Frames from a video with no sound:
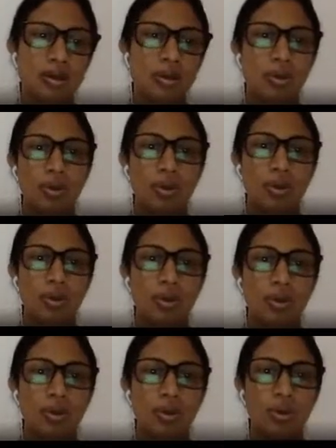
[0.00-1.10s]
Okay,
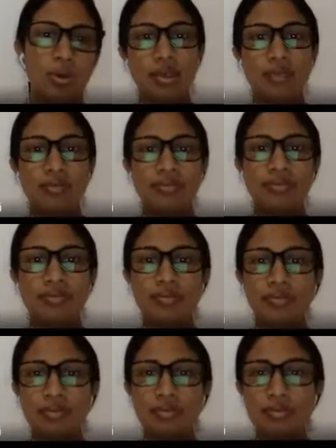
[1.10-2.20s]
then
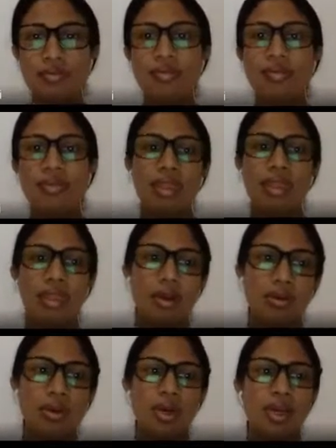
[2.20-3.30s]

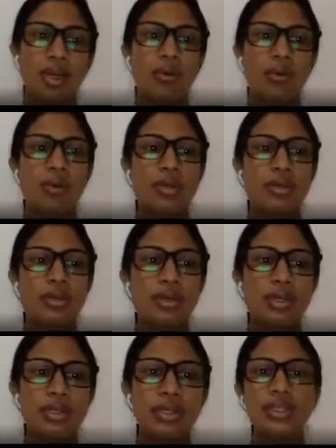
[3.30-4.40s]
okay, now we
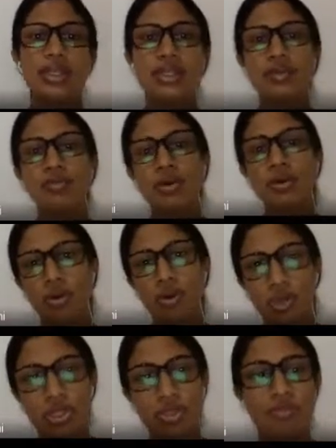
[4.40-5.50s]
discuss about the
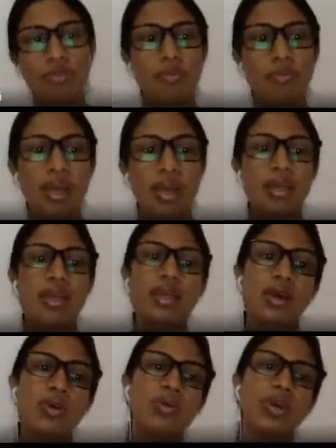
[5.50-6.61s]
origin of the banking.
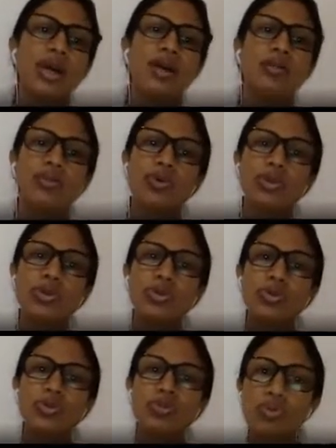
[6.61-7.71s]
Now we are going
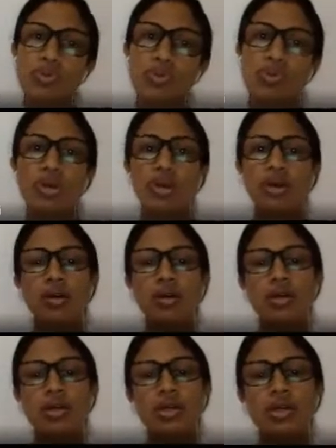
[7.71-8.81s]
to move
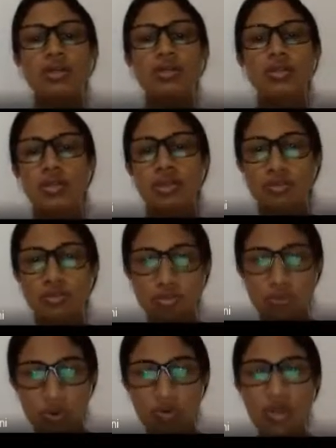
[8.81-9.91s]

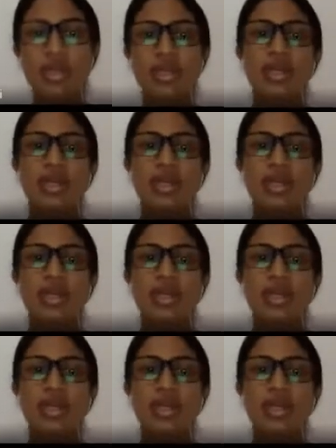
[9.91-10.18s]
forward